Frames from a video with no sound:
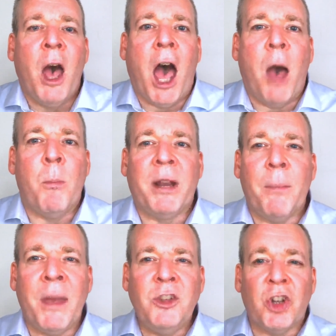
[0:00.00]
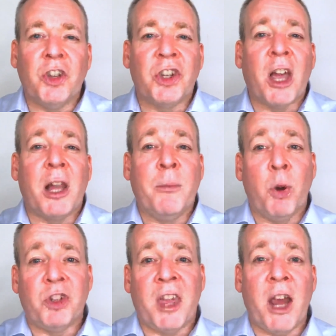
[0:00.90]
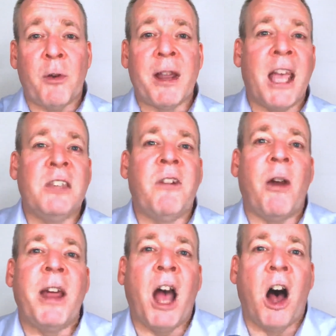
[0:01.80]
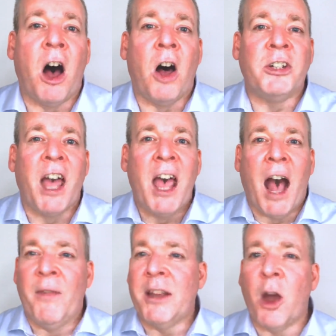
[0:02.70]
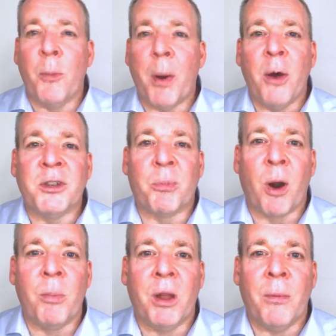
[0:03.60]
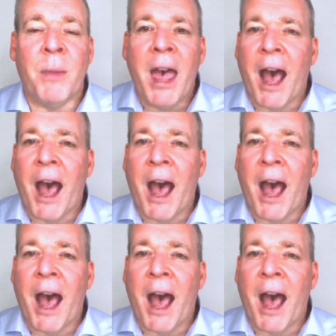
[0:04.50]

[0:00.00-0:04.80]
but it means you can certainly push the hearing aids very hard and they don't pose a problem.